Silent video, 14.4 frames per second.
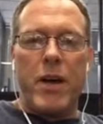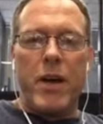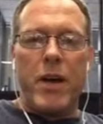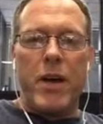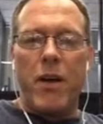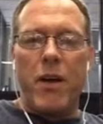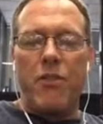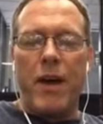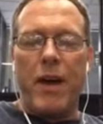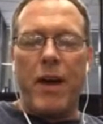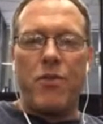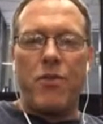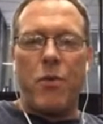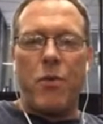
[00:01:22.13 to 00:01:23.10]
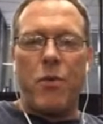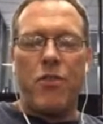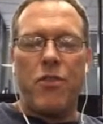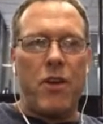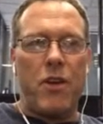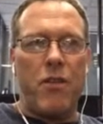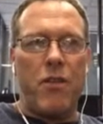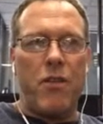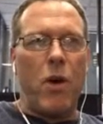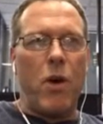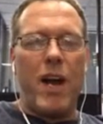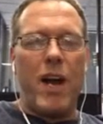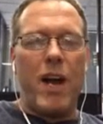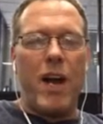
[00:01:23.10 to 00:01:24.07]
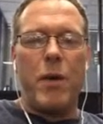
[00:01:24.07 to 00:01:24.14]
but also answer the question of
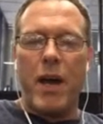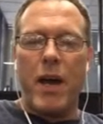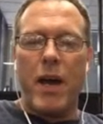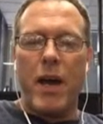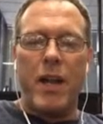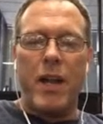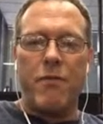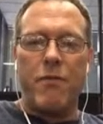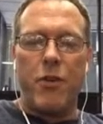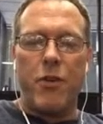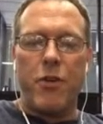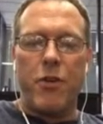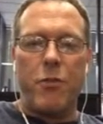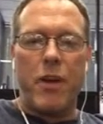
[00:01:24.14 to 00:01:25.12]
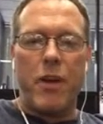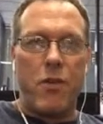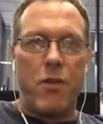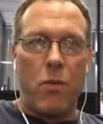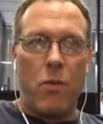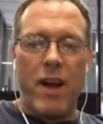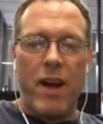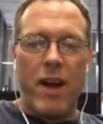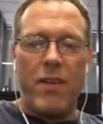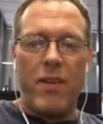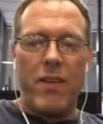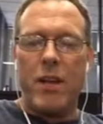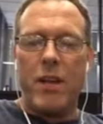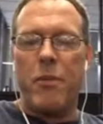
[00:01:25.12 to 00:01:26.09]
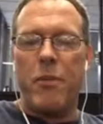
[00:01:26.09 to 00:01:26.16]
why people got pain in the first place or why they
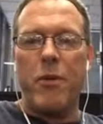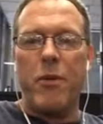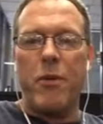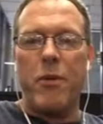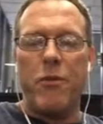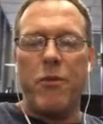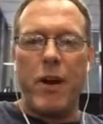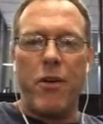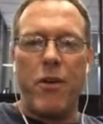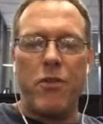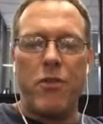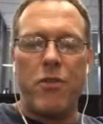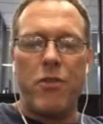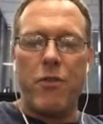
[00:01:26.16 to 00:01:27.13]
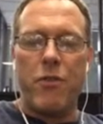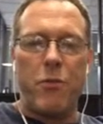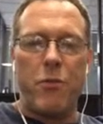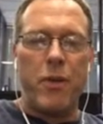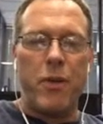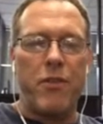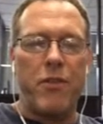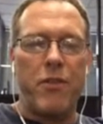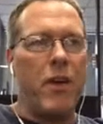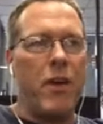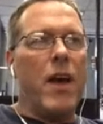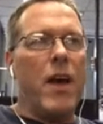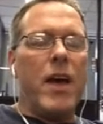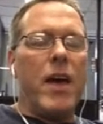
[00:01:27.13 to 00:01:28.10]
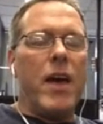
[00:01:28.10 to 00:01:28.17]
hit performance barriers in the first place,